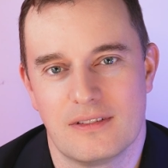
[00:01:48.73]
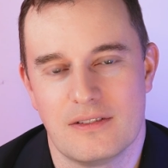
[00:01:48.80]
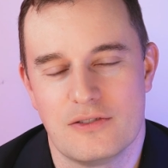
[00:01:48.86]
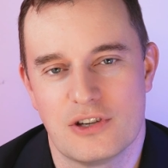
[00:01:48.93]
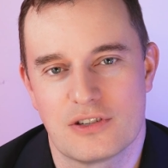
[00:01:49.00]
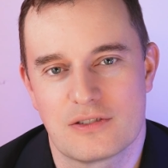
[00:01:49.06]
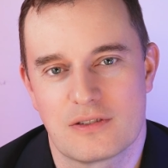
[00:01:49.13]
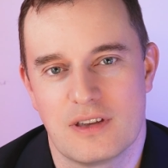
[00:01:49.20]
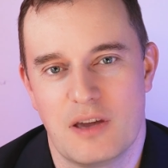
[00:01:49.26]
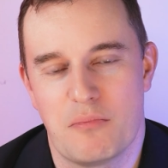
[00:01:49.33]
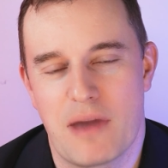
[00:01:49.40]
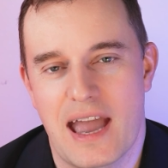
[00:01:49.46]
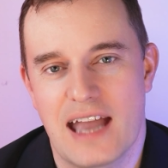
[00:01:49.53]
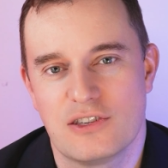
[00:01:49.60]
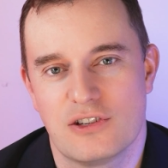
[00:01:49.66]
just
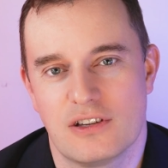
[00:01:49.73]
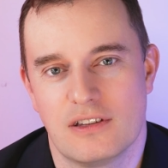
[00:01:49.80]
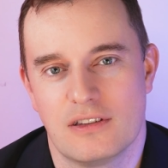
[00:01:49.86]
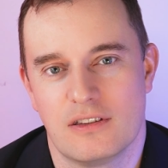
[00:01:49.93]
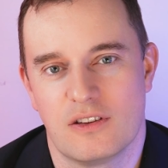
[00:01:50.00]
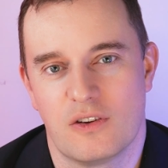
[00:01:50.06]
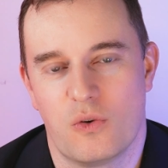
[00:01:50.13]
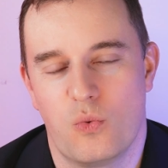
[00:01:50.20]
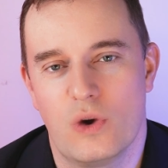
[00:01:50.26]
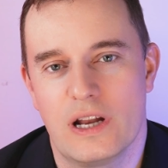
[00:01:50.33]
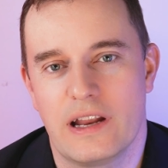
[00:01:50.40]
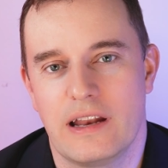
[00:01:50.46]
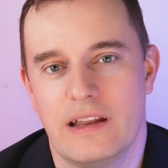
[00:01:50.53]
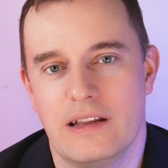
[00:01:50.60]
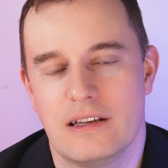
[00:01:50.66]
imagine what
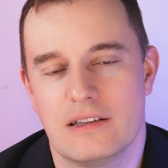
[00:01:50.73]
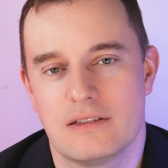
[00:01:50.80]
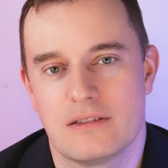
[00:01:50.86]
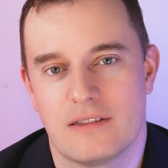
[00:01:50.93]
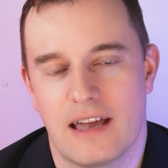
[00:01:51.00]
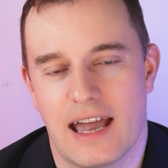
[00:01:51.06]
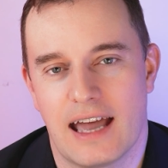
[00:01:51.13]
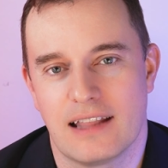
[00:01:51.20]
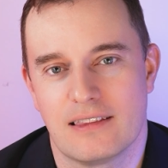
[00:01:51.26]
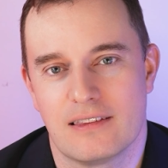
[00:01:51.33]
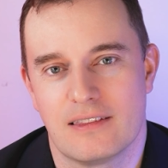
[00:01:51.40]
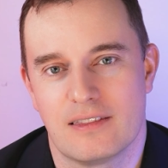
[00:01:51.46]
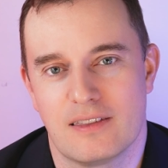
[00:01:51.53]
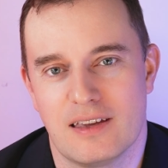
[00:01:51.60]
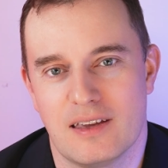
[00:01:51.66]
it is that
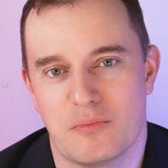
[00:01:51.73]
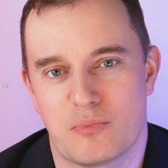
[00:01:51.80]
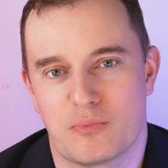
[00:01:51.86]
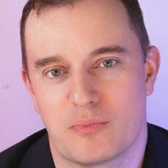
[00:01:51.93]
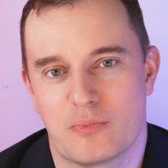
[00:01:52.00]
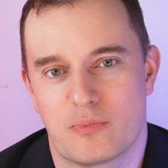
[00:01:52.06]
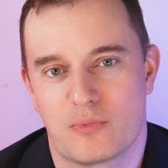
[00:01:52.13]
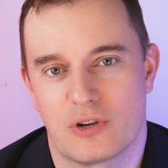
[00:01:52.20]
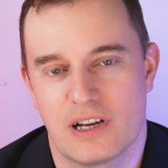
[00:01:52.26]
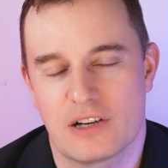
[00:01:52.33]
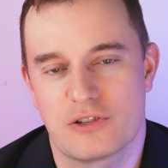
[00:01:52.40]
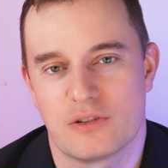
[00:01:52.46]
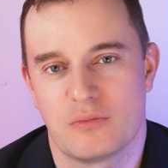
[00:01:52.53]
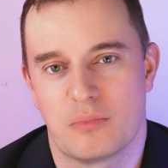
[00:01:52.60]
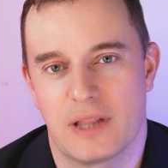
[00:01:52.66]
the
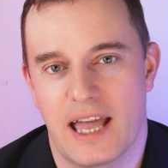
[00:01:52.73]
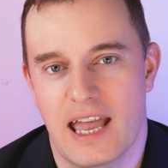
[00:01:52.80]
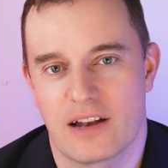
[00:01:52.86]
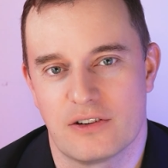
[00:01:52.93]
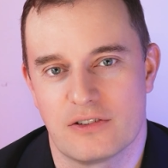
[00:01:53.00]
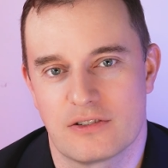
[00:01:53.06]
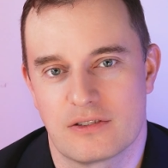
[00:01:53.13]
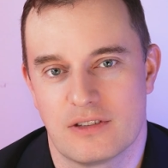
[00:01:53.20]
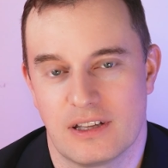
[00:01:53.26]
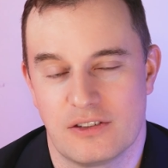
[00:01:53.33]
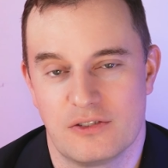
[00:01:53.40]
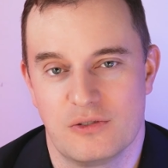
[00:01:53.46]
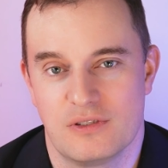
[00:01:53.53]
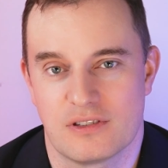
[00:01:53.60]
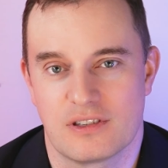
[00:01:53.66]
production planners that
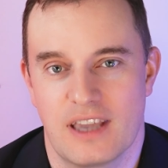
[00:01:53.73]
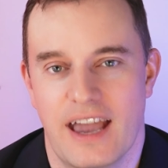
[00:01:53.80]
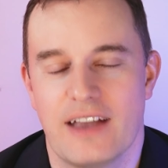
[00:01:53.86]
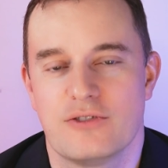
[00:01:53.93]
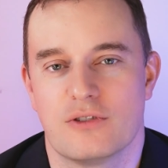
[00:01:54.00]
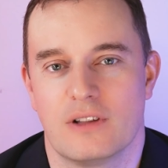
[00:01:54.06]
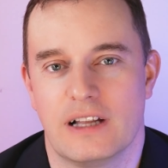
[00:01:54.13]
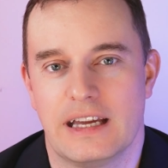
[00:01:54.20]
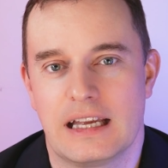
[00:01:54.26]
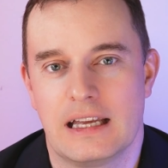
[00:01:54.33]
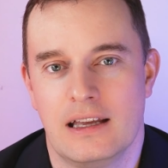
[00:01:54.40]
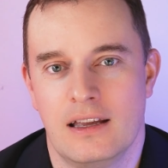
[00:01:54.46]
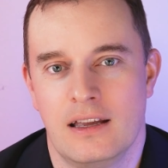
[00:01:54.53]
do the scheduling,